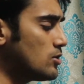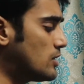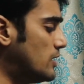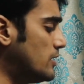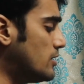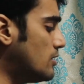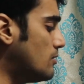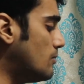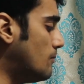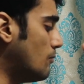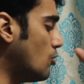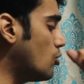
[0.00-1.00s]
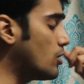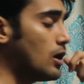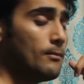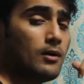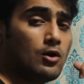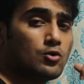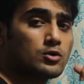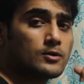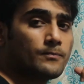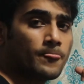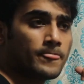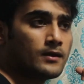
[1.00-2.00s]
clear more about
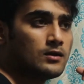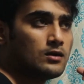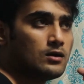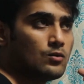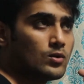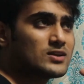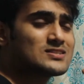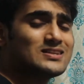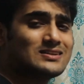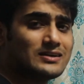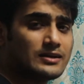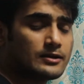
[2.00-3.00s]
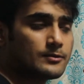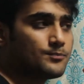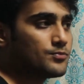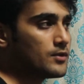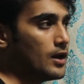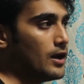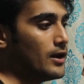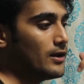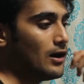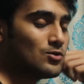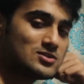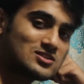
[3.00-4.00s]
what is internet and
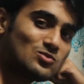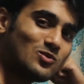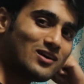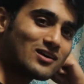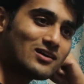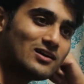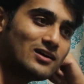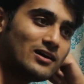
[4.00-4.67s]
how does it work.